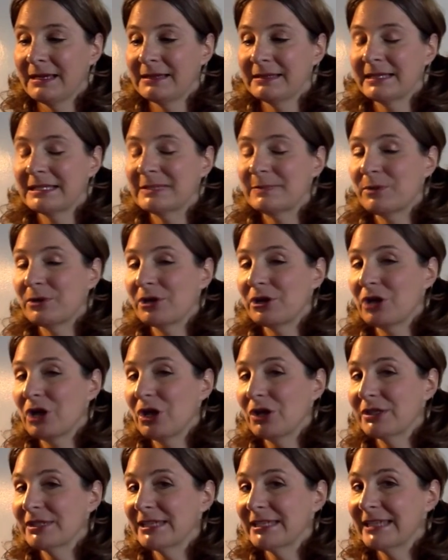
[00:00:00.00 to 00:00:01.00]
Let's put it
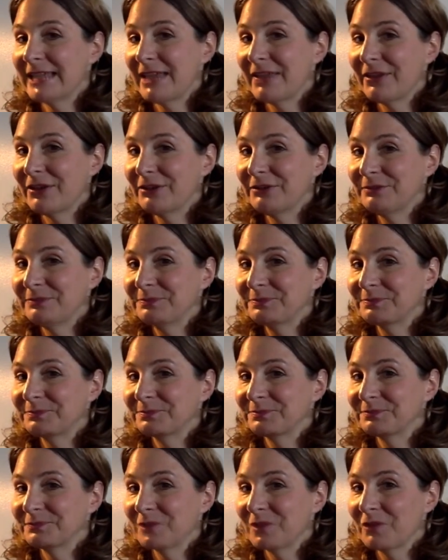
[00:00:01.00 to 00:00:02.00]
all together
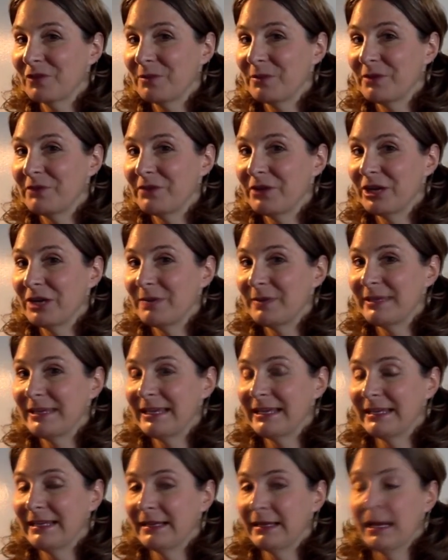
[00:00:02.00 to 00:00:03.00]
from the very
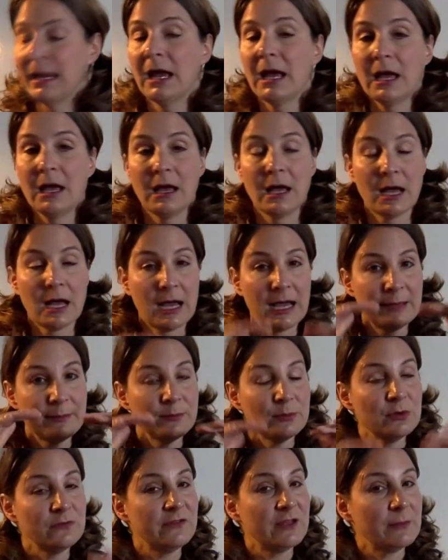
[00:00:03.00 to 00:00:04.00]
beginning. I'm
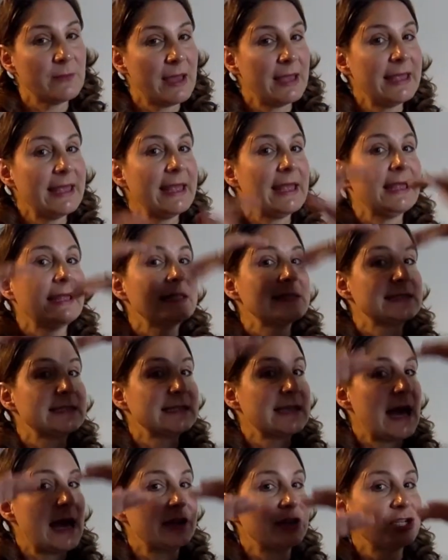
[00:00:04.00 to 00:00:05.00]
moving my hands to
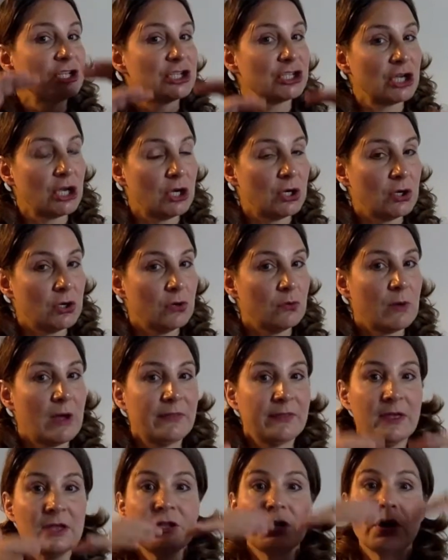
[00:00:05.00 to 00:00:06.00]
kind of show
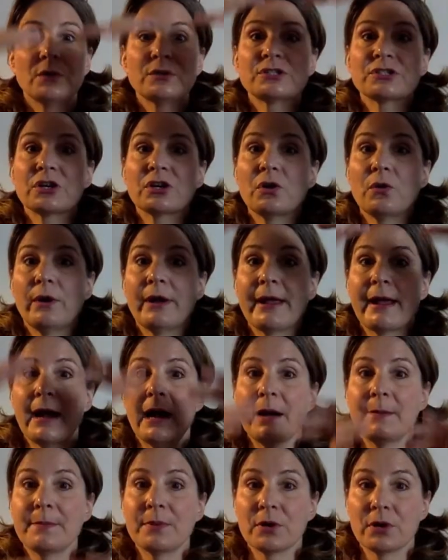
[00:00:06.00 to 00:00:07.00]
when the notes are going
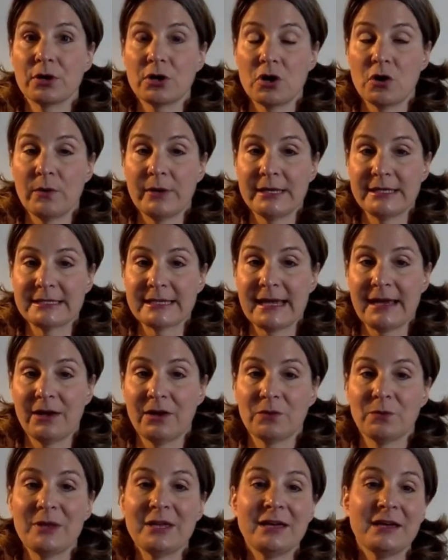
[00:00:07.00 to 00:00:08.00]
up or going
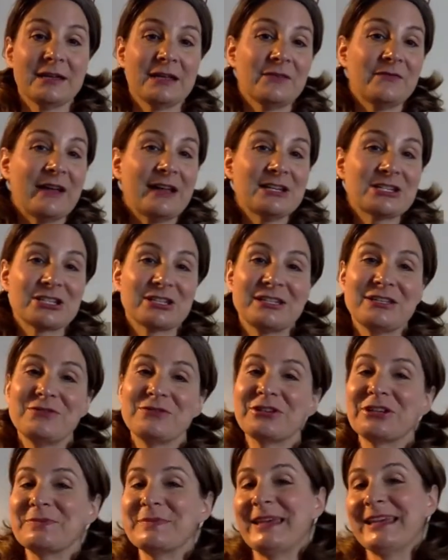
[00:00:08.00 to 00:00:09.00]
down. Eventually you
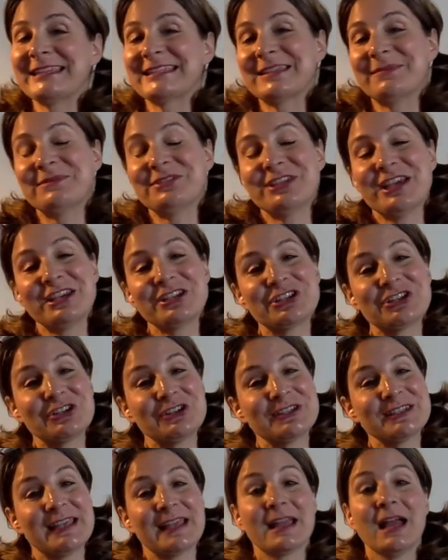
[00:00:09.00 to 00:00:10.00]
could make some
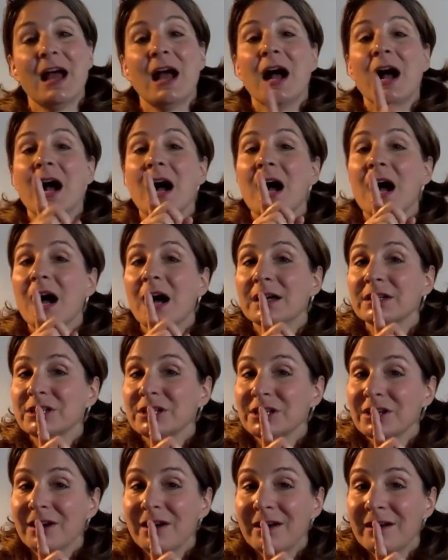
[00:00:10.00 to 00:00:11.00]
gestures like
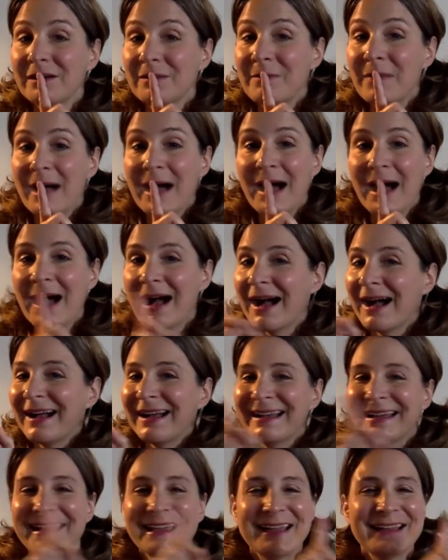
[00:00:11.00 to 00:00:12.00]

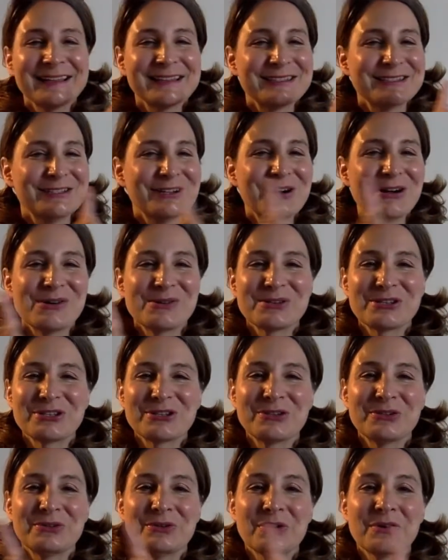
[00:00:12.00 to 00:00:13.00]
Hushabye, don't
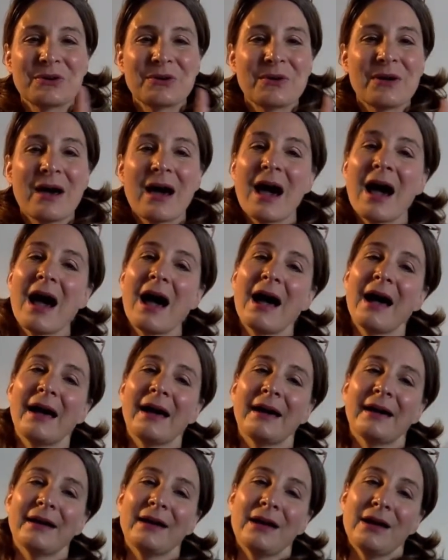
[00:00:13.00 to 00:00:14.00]
you
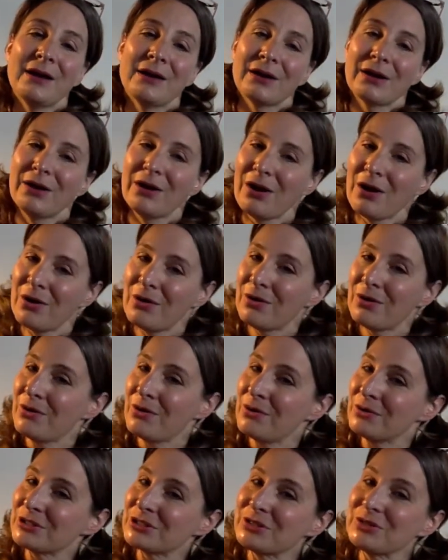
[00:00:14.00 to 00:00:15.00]
cry, go
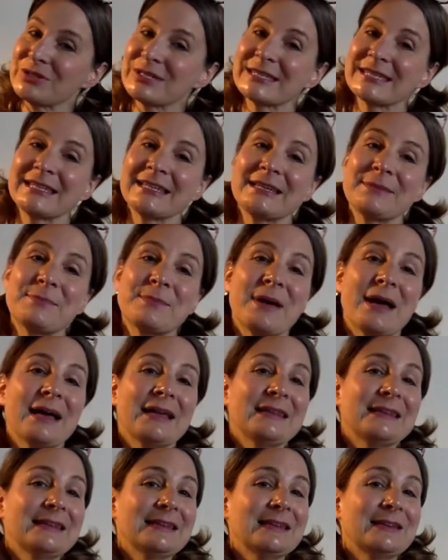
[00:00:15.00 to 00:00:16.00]
to sleep, my
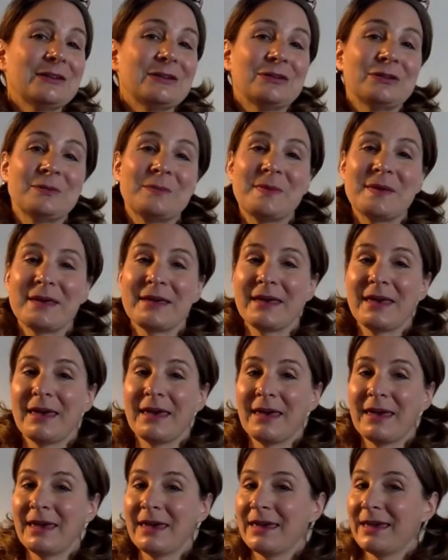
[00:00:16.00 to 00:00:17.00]
little
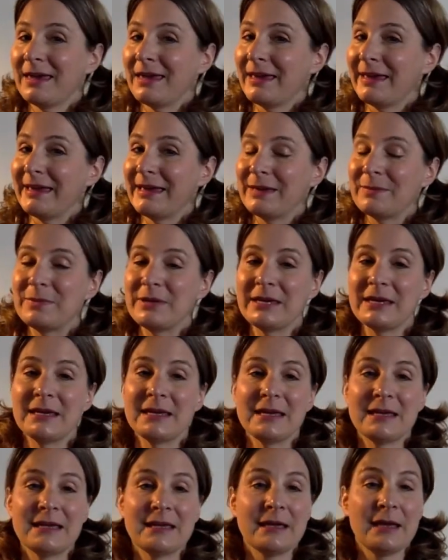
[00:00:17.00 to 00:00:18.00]

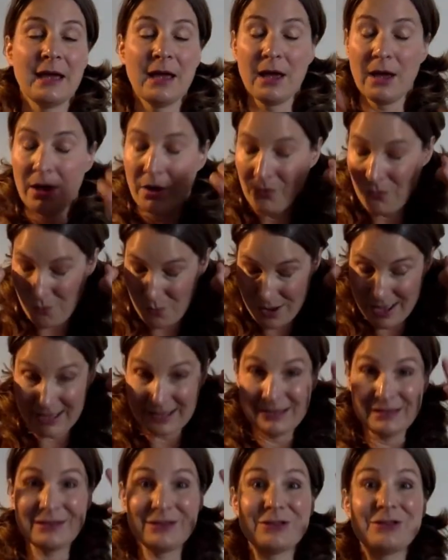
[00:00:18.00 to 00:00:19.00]
baby.
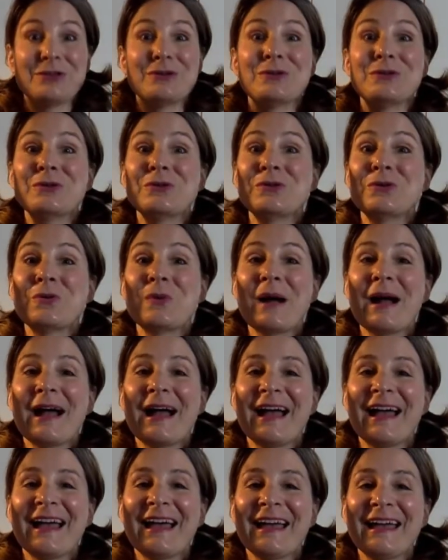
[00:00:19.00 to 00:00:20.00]
When you
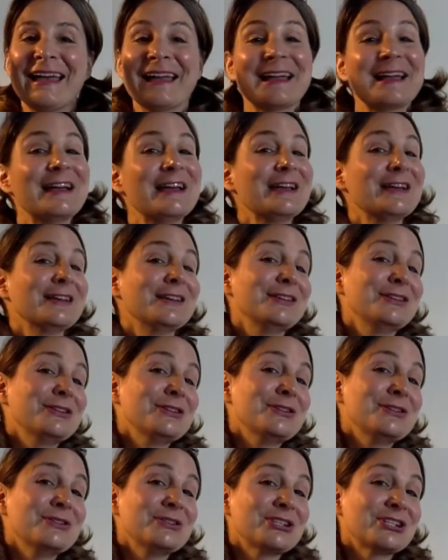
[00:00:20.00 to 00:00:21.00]
wake,
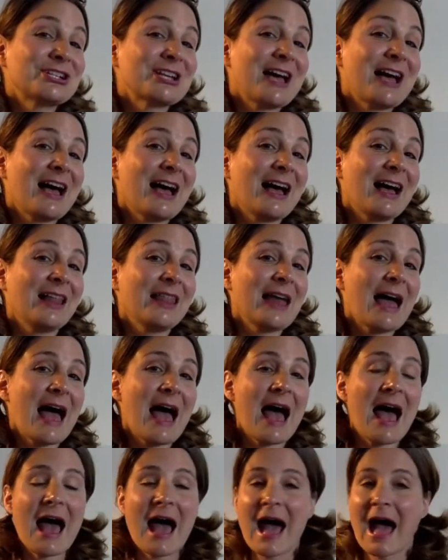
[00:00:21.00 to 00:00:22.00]
you shall
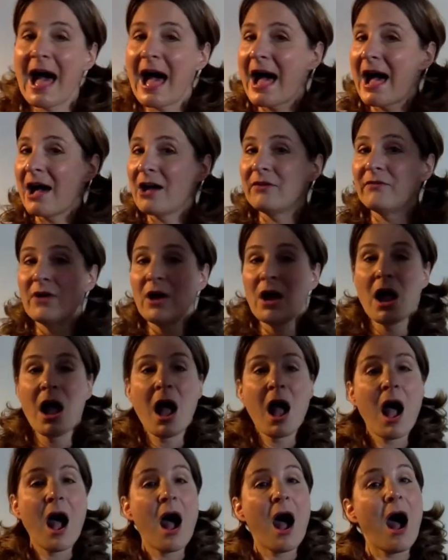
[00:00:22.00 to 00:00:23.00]
have
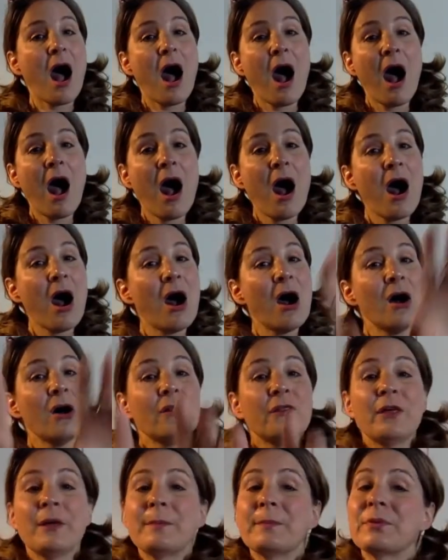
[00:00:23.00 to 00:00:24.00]
all
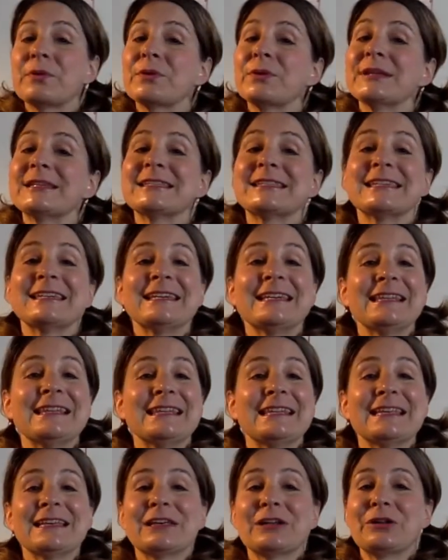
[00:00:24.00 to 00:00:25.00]
the pretty
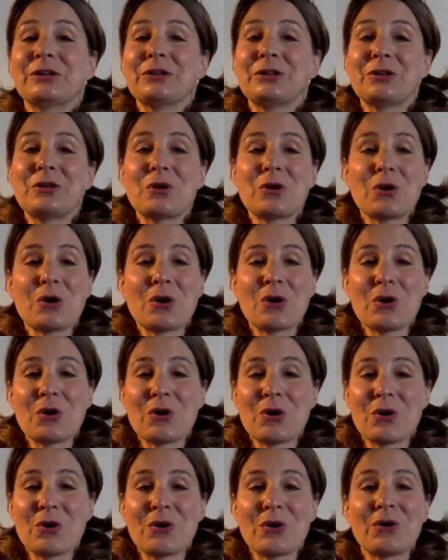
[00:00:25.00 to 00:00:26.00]
little
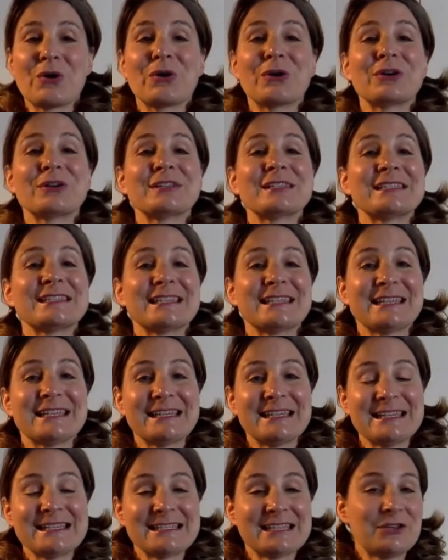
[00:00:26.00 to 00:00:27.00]

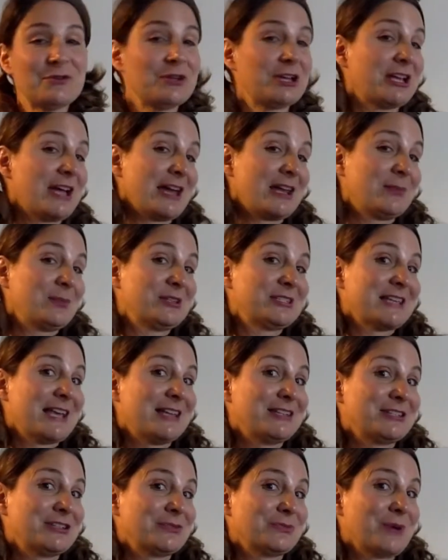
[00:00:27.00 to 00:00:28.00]
horses. And you can kind of
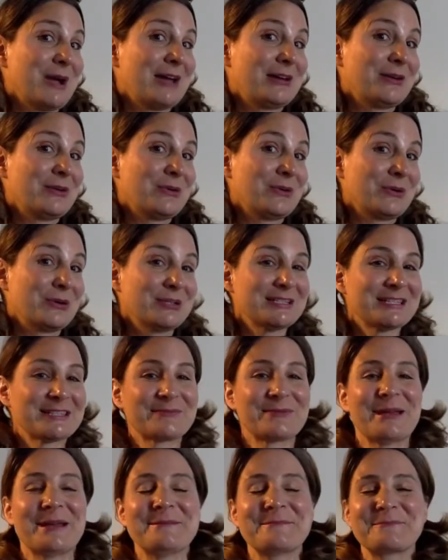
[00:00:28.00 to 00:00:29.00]
pretend to ride a horse,
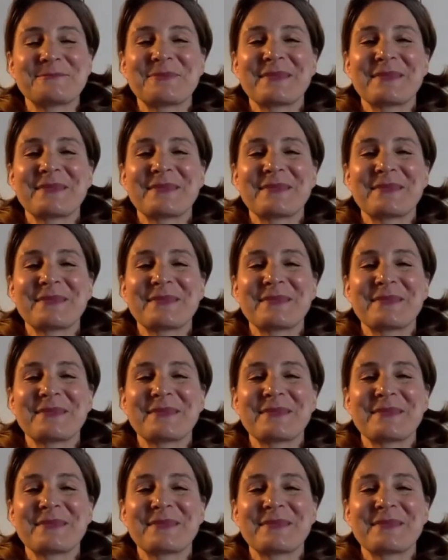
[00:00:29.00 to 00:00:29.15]
right?